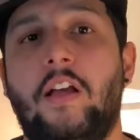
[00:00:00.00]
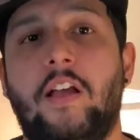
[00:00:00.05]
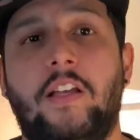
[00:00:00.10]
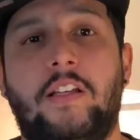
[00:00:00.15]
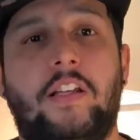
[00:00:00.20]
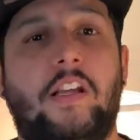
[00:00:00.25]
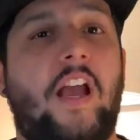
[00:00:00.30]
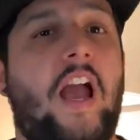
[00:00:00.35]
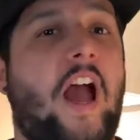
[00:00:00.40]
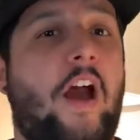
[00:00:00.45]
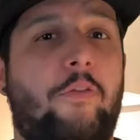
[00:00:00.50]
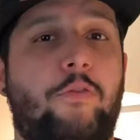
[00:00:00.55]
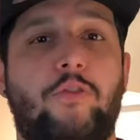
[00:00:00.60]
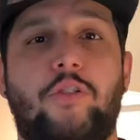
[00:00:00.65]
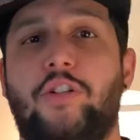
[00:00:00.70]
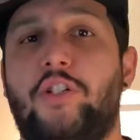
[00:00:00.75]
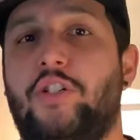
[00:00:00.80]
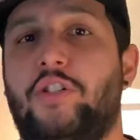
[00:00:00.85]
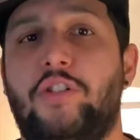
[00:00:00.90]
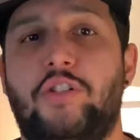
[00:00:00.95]
the
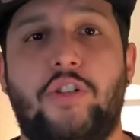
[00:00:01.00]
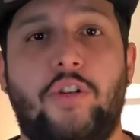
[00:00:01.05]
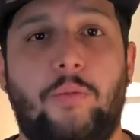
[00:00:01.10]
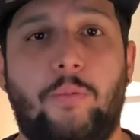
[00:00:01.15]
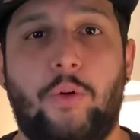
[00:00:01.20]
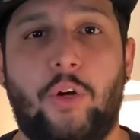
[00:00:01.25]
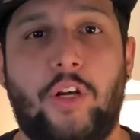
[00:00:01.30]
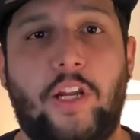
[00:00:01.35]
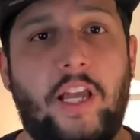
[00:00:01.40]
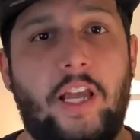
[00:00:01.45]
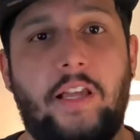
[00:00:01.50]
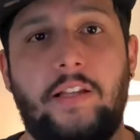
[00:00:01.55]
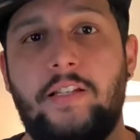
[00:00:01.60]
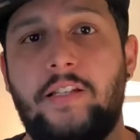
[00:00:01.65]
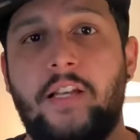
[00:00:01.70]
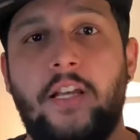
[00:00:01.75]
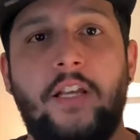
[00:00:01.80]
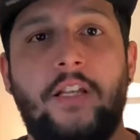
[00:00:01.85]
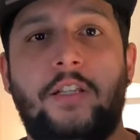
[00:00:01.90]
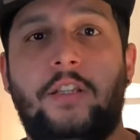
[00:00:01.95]
average consumer gets
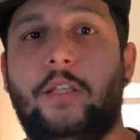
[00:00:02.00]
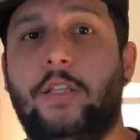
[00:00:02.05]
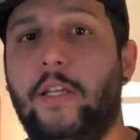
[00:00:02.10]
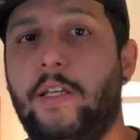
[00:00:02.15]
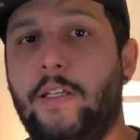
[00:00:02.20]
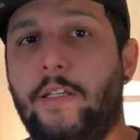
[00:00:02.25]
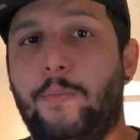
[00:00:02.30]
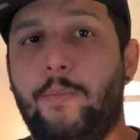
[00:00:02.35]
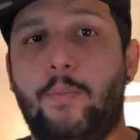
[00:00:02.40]
the